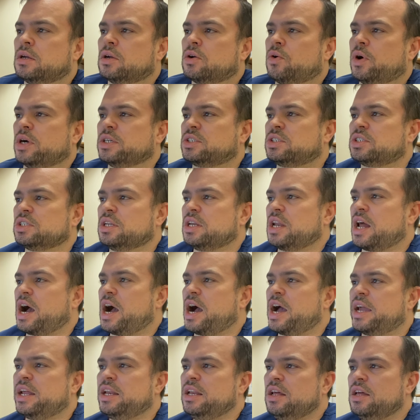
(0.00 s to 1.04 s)
Question
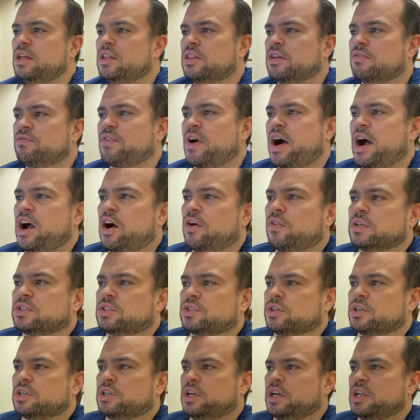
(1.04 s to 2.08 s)
9, the vial the
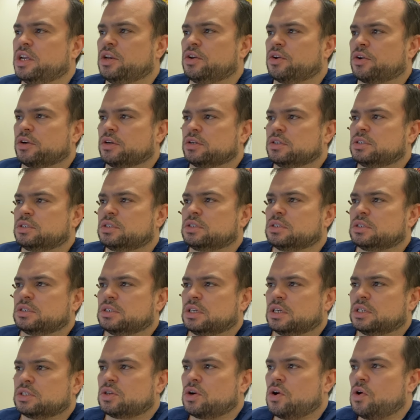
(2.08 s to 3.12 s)
circulating nurse
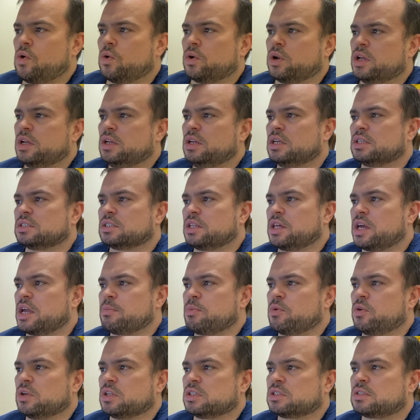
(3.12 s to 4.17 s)
is holding is
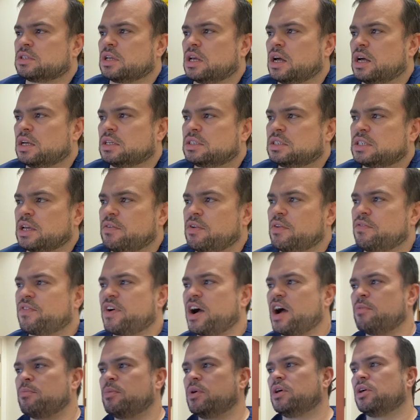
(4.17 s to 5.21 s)
labeled as
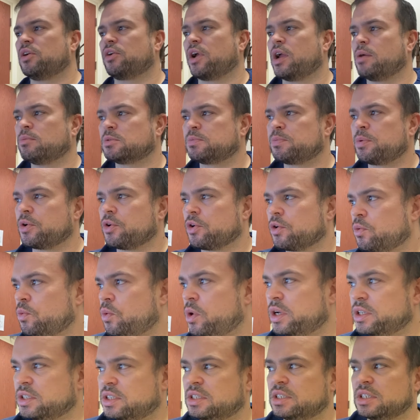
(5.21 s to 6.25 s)
75 milligrams per
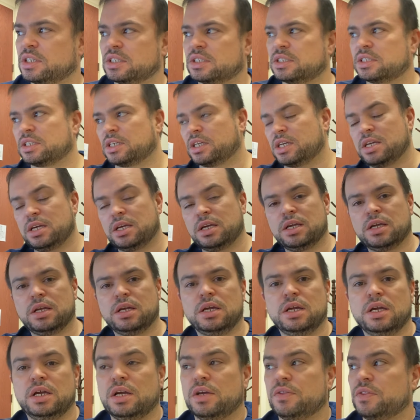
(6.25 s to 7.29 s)
1 cc.
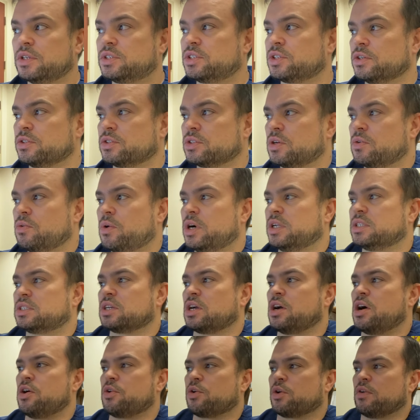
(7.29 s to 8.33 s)
The surgeon wants
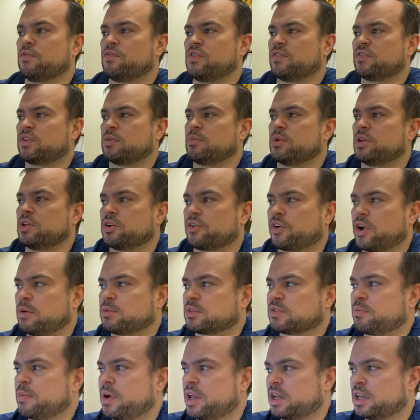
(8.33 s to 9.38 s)
150
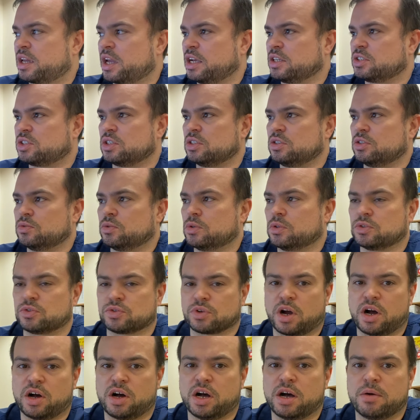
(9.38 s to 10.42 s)
milligrams of medication. You will
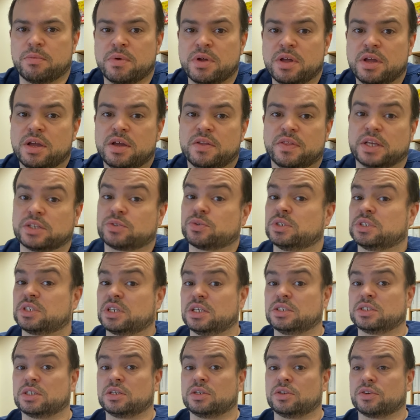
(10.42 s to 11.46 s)
draw up. This one's
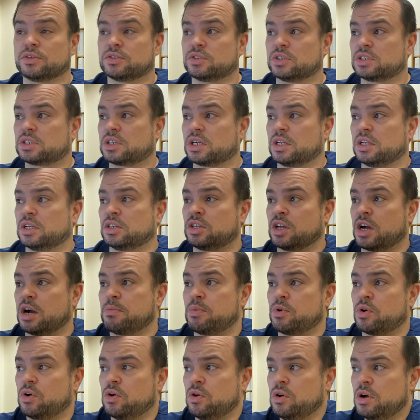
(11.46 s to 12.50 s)
easy. You're just going to
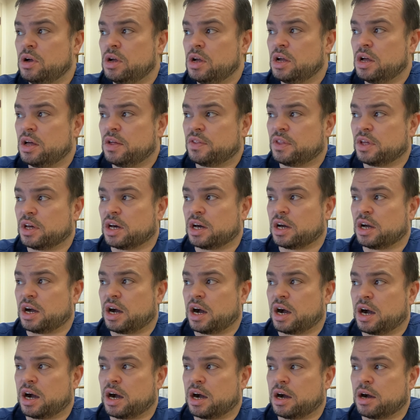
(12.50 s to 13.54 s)
double
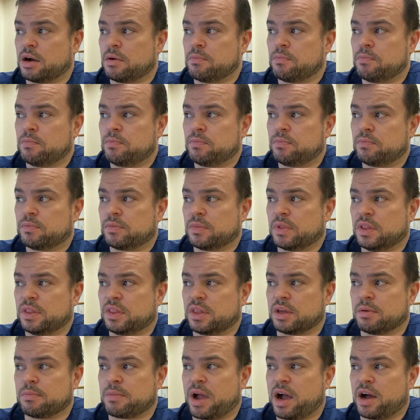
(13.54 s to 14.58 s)
the
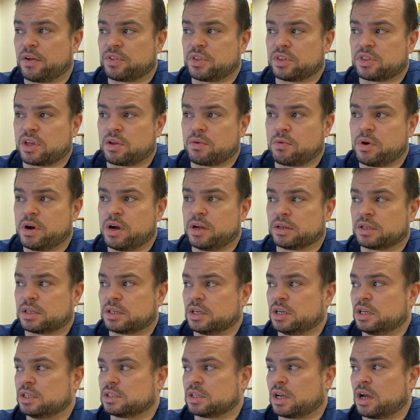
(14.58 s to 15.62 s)
amount that they want,
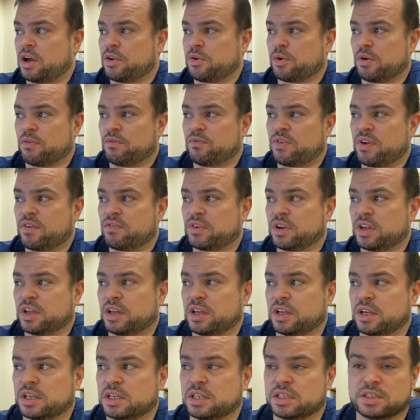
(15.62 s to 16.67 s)
because
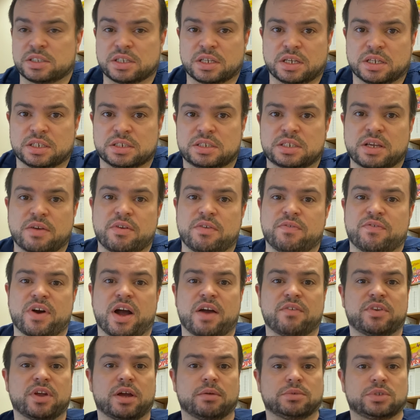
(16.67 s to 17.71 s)
150 is
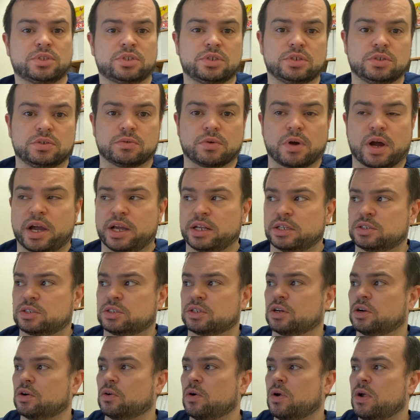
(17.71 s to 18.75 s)
75 times 2, right?
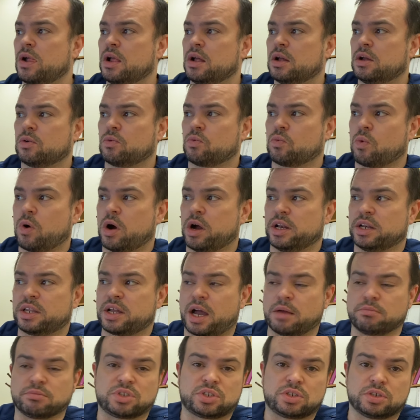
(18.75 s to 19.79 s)
So 1
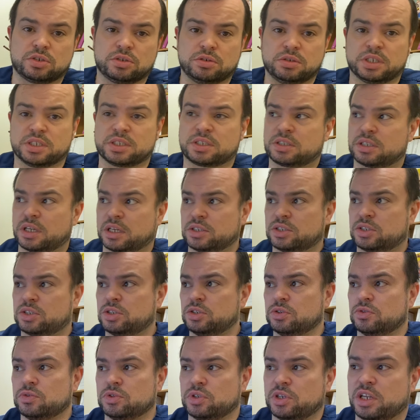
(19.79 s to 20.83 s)
times 2 is
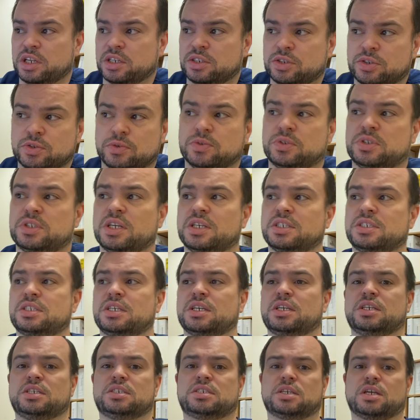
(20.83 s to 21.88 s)
2. You need 2
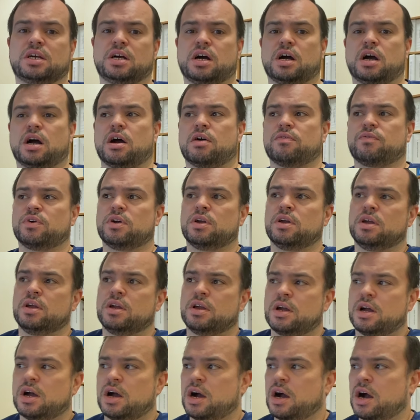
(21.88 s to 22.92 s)
cc's of
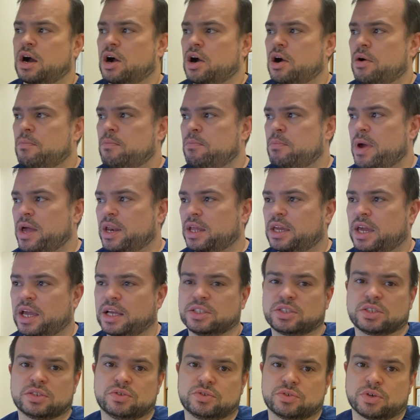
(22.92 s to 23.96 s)

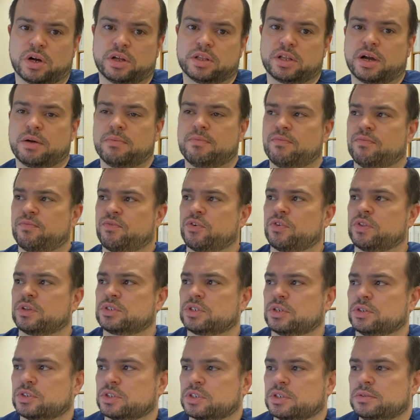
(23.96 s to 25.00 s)
medication drawn up for the
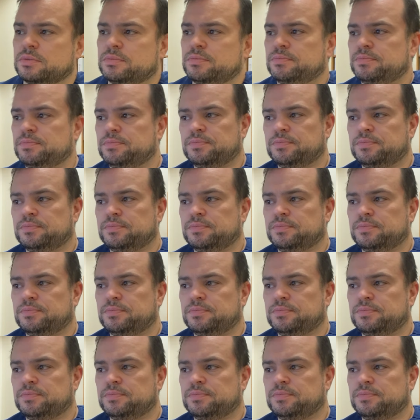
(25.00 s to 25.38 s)
surgeon.